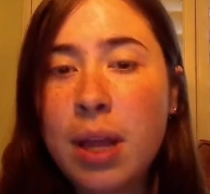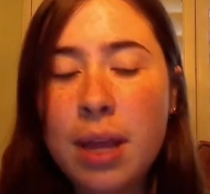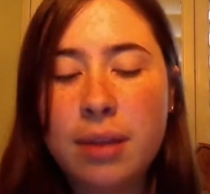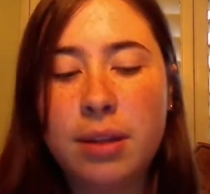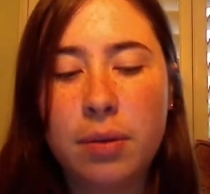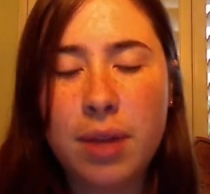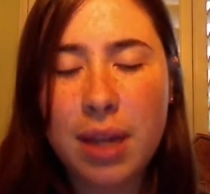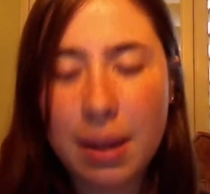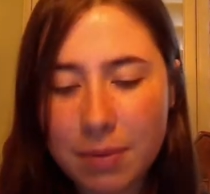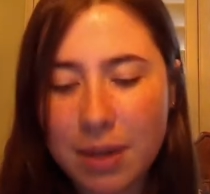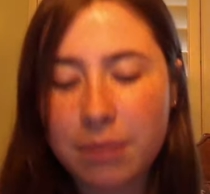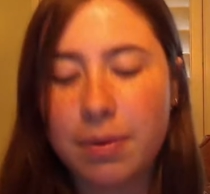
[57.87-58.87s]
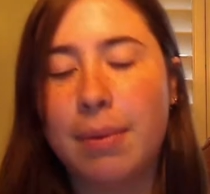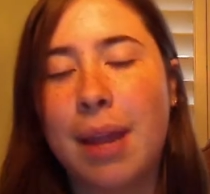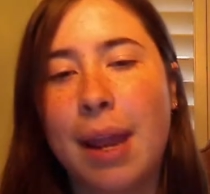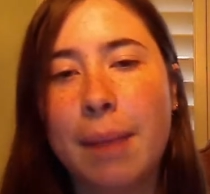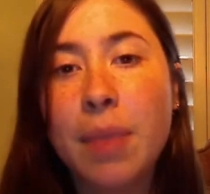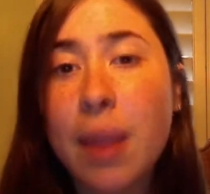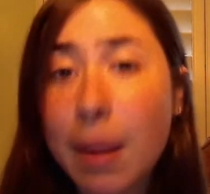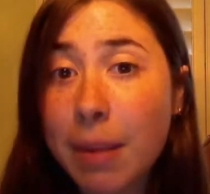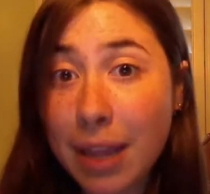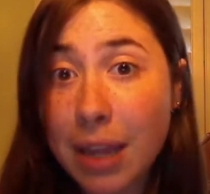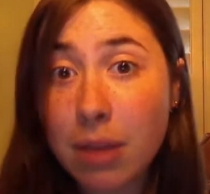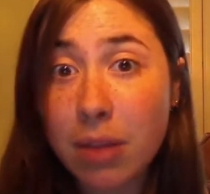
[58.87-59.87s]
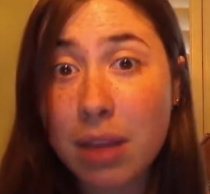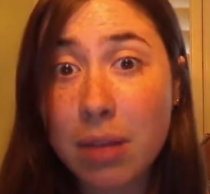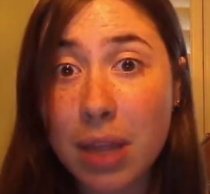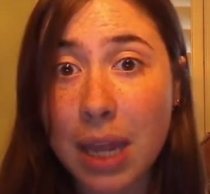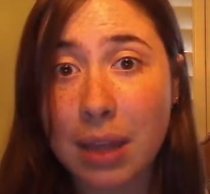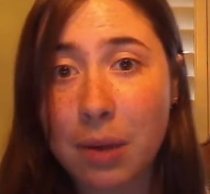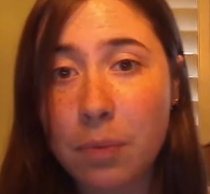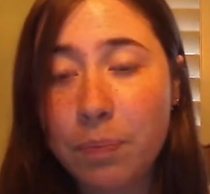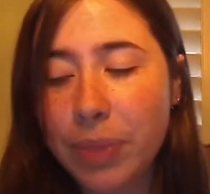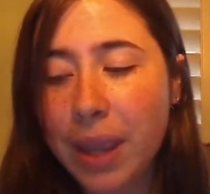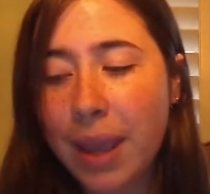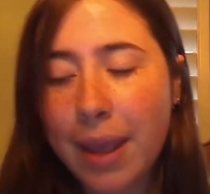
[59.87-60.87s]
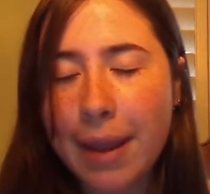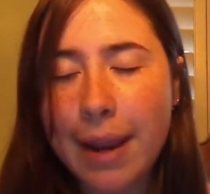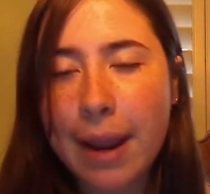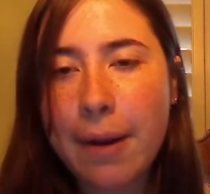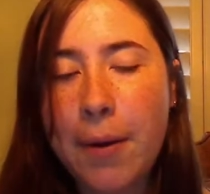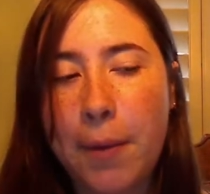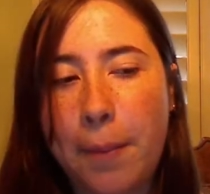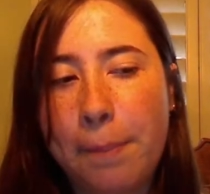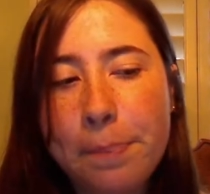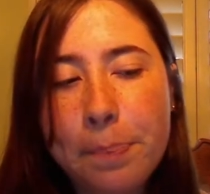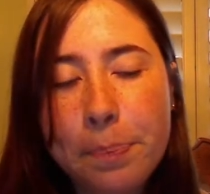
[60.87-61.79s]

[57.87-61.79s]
So he gives me his webcam. I'm like, thank you, thank you, thank you. Then I get home.